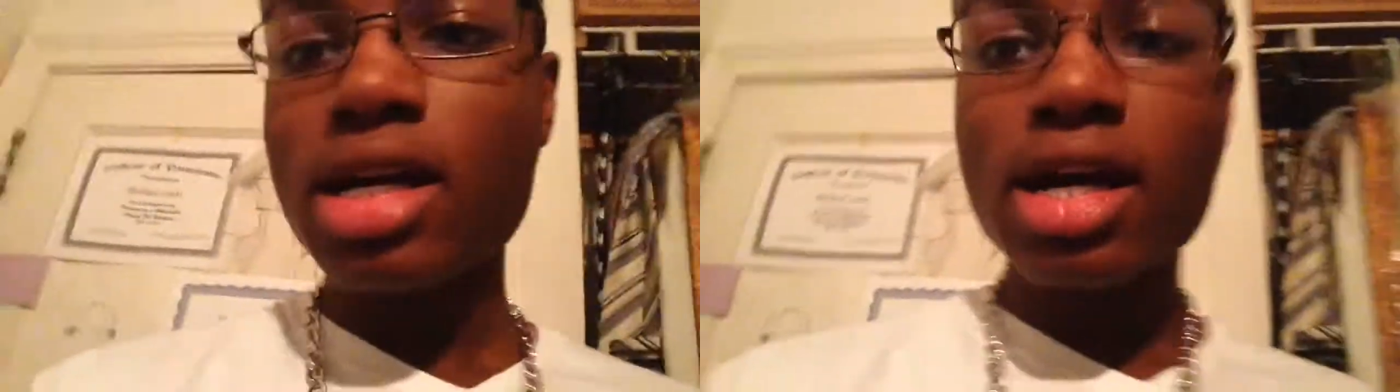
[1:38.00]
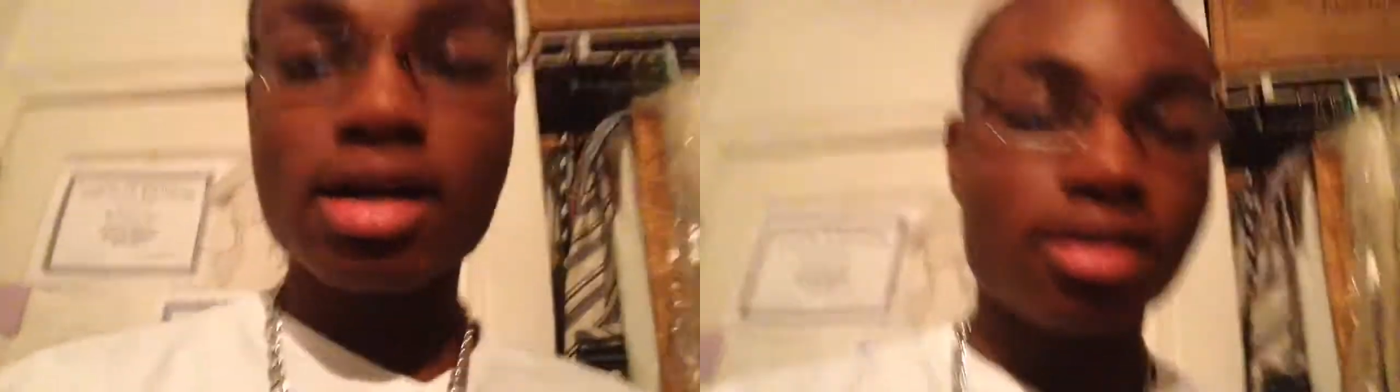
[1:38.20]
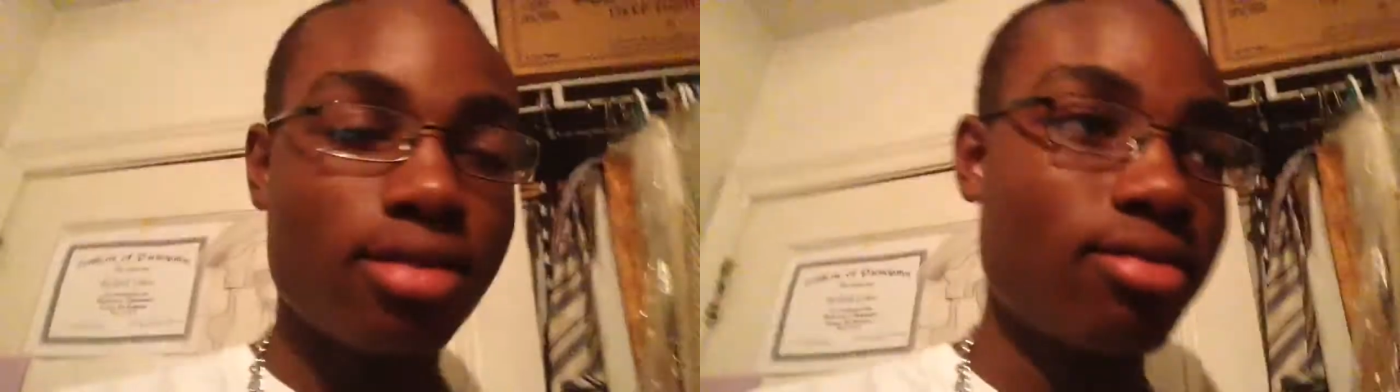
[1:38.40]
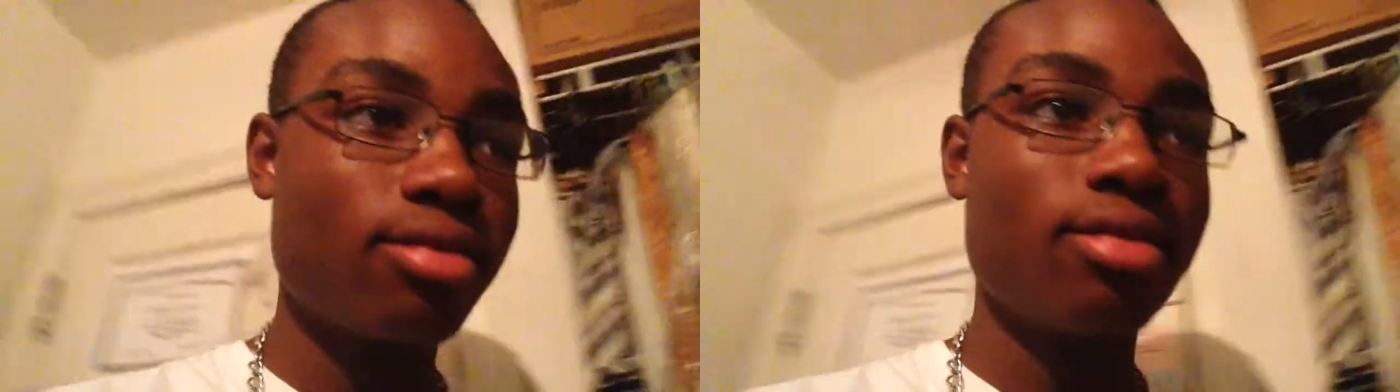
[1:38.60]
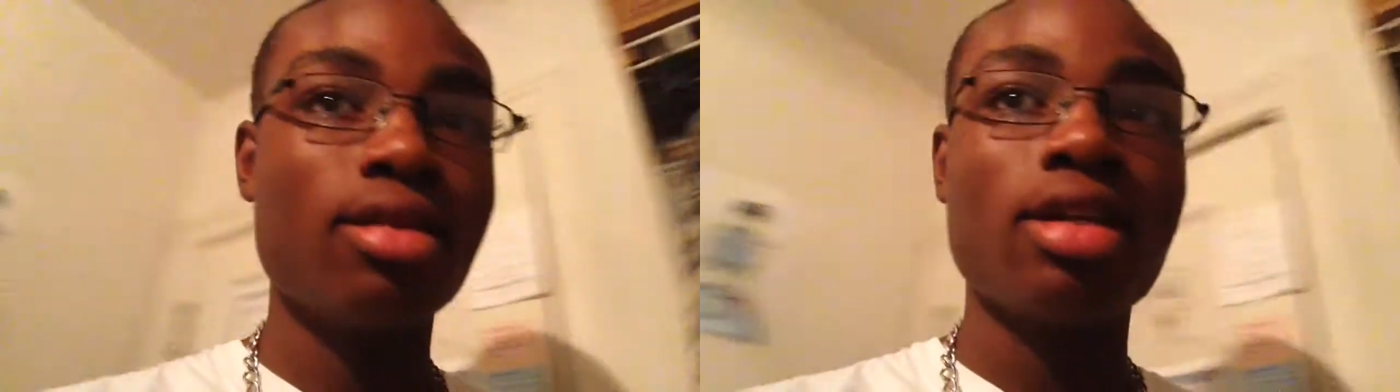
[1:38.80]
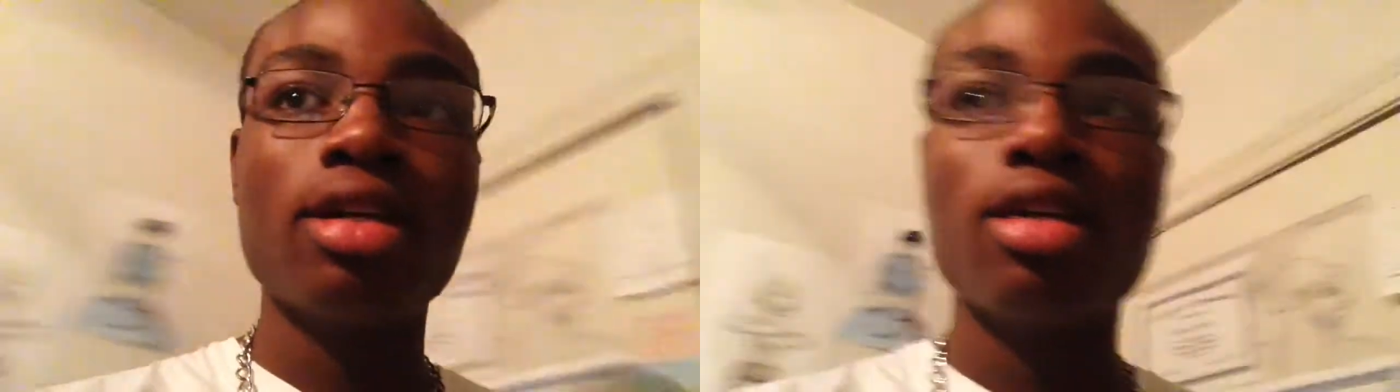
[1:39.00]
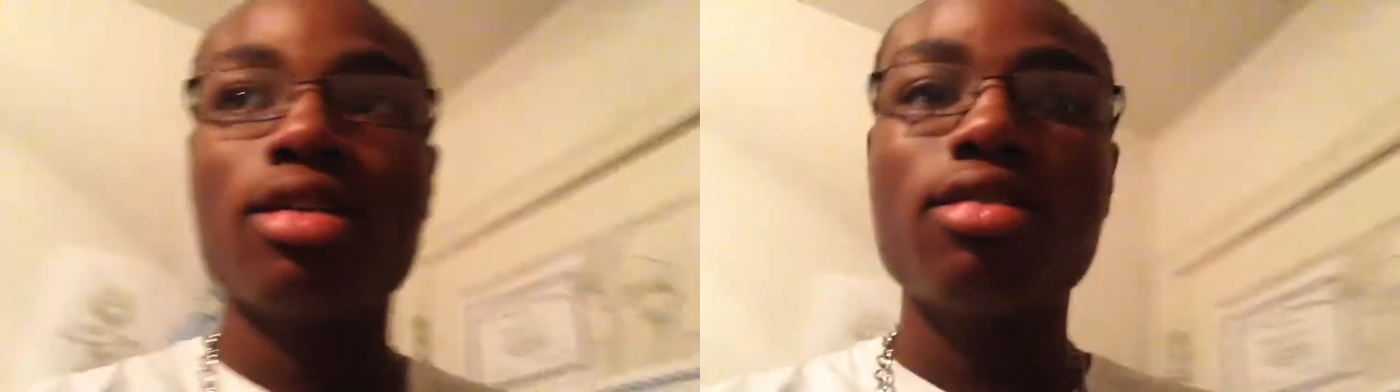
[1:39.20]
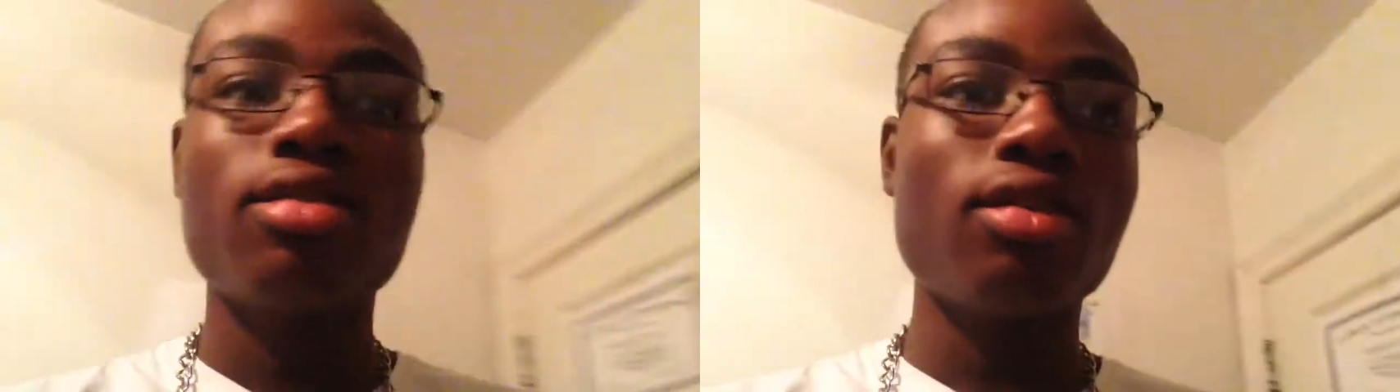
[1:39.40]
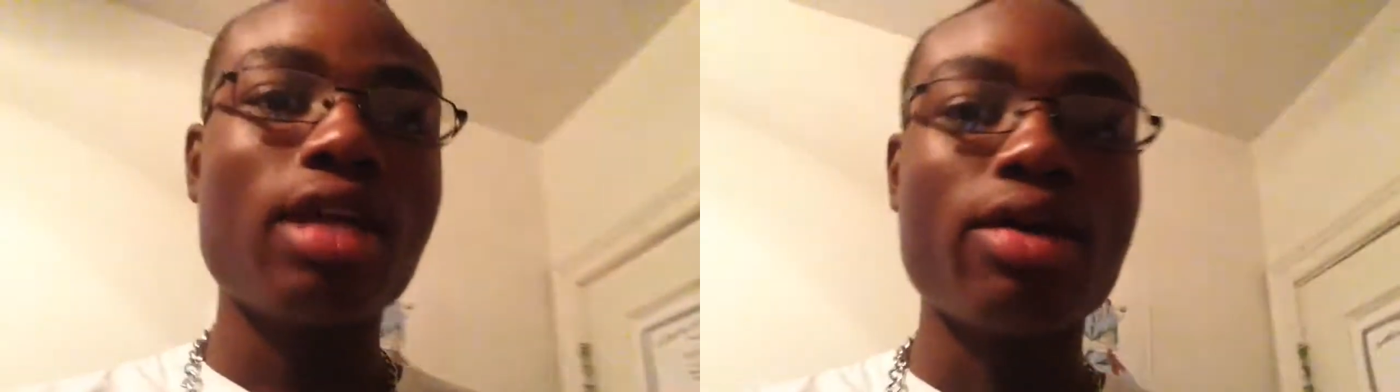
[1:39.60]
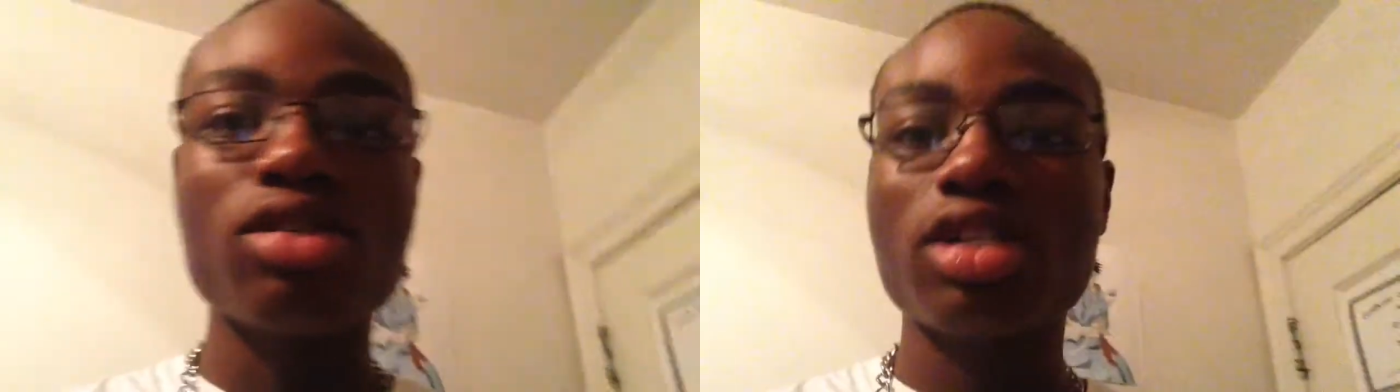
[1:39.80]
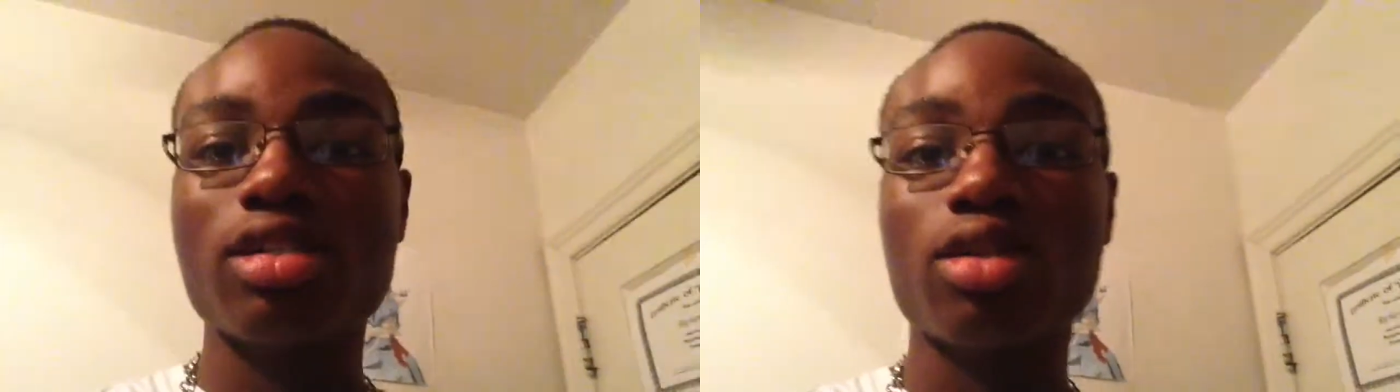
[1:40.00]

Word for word: yeah, so that was just